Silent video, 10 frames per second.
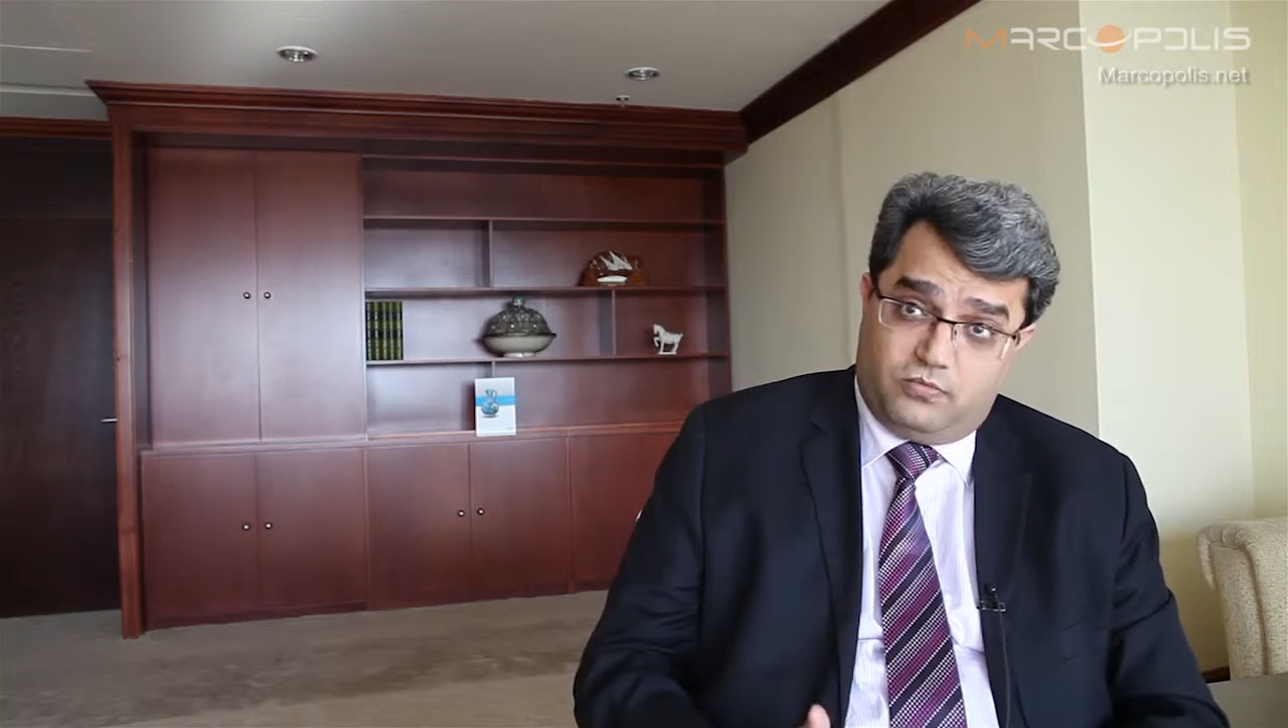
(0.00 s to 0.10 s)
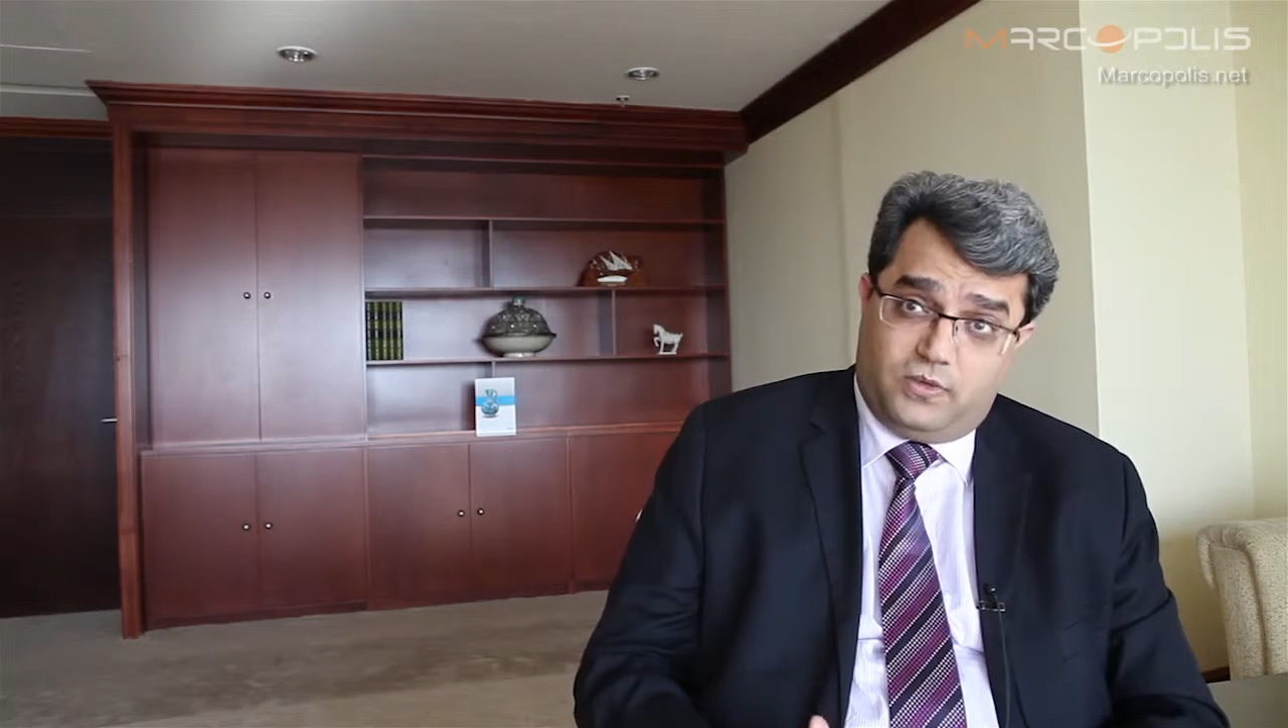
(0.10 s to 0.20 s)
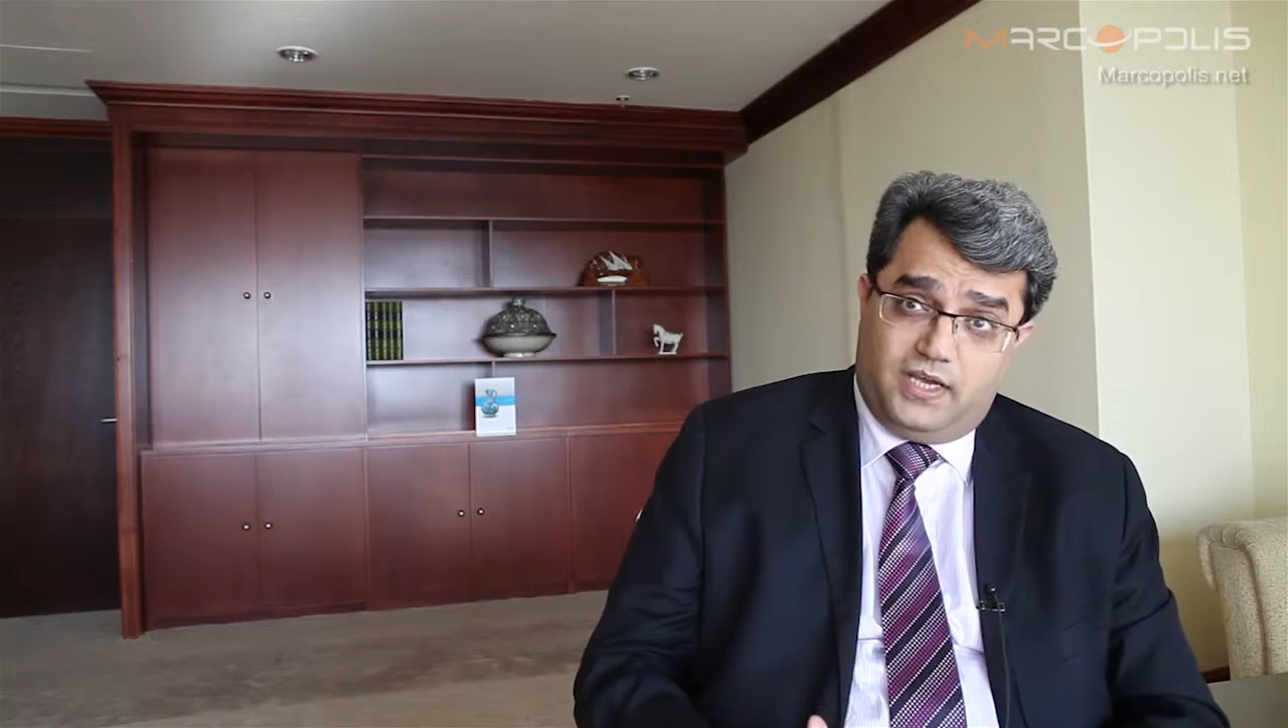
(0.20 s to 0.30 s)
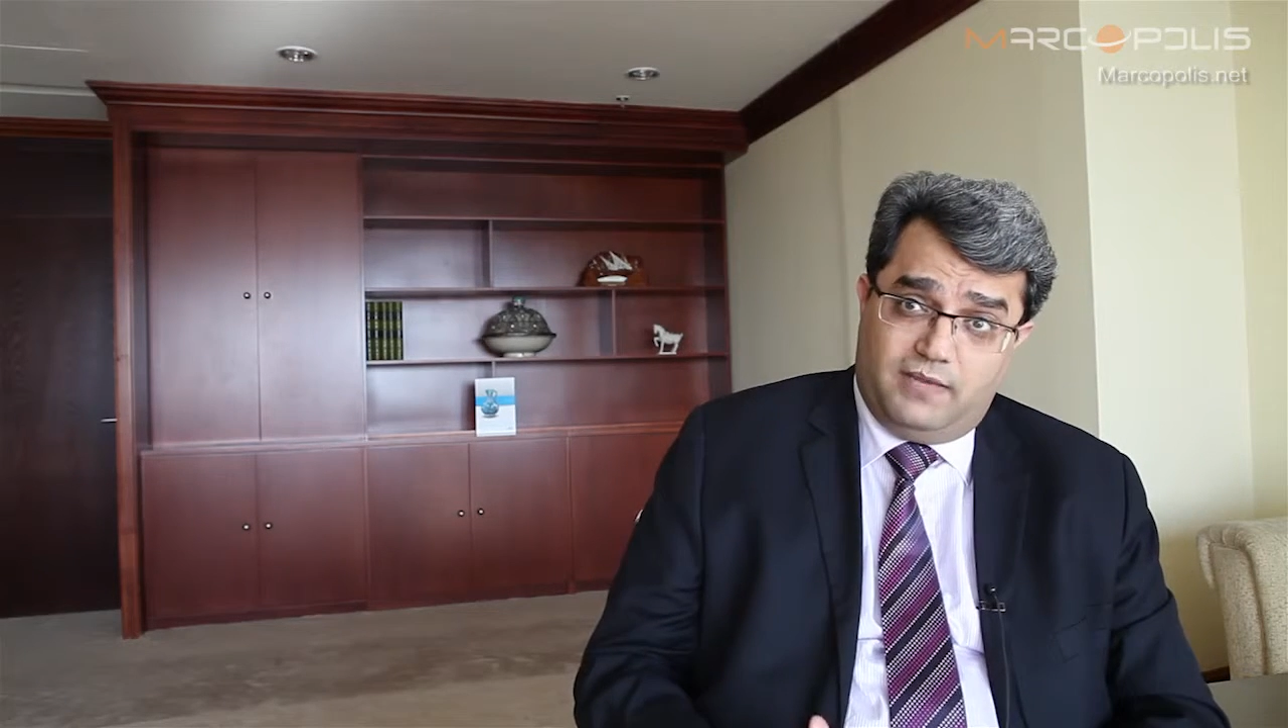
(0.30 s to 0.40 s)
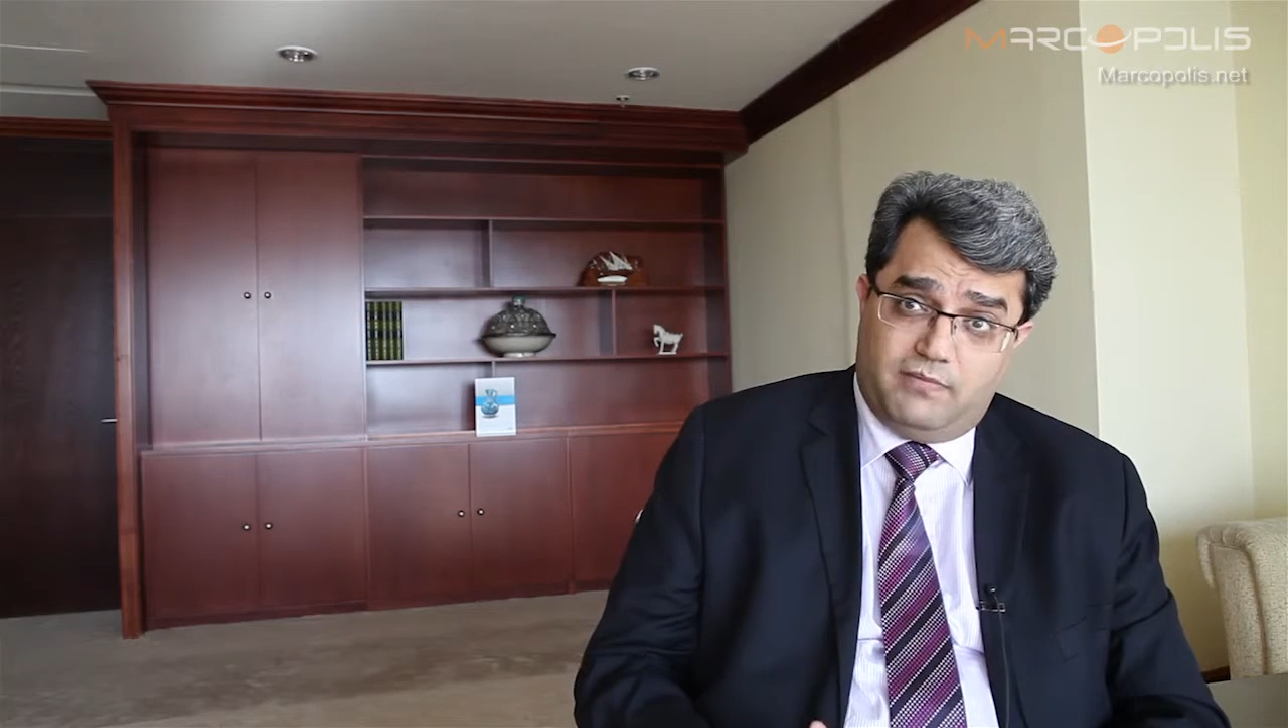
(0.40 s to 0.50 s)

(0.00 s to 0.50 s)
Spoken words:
Why?